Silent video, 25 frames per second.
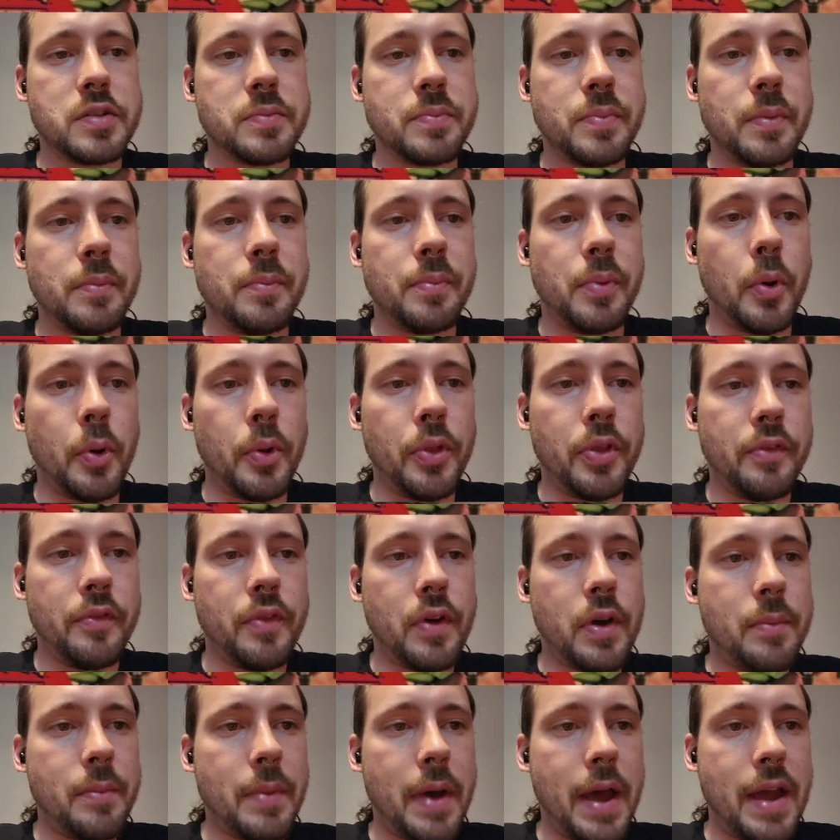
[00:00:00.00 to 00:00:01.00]
but both of
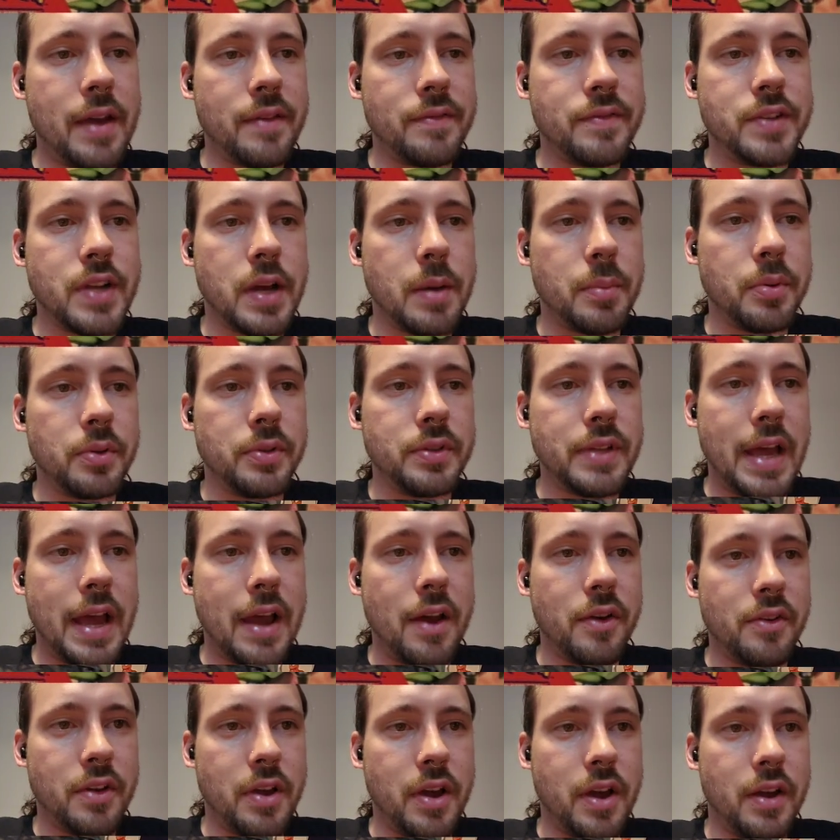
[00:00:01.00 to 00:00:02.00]
them I have doubled
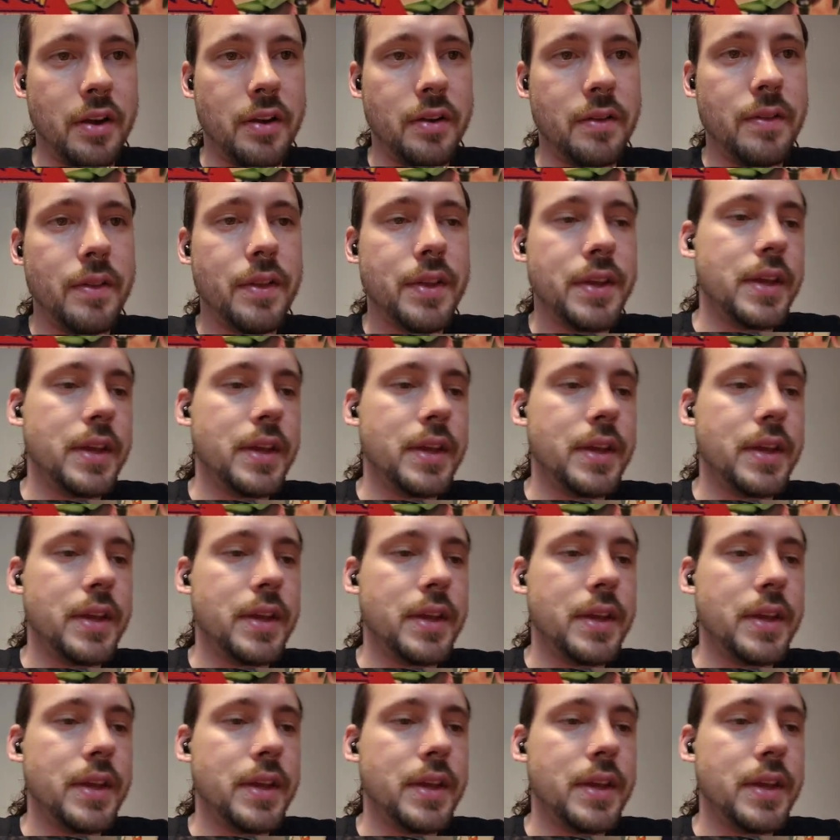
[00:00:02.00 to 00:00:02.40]
down on.